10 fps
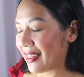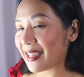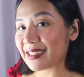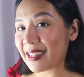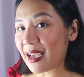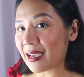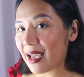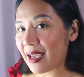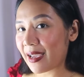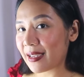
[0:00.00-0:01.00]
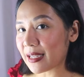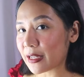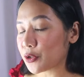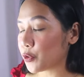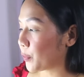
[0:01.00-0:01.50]
that's that, guys.
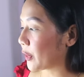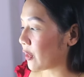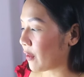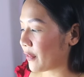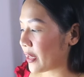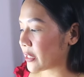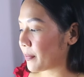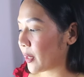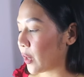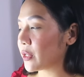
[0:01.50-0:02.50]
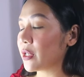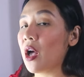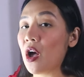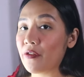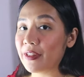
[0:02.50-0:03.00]
I super love this because
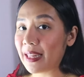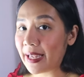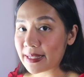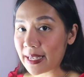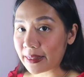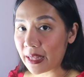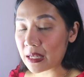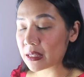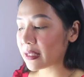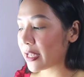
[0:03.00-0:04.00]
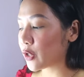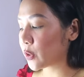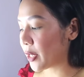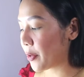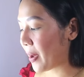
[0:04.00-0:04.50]
of the light settings. Kasi
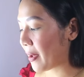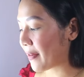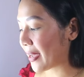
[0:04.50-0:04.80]
usually yung mga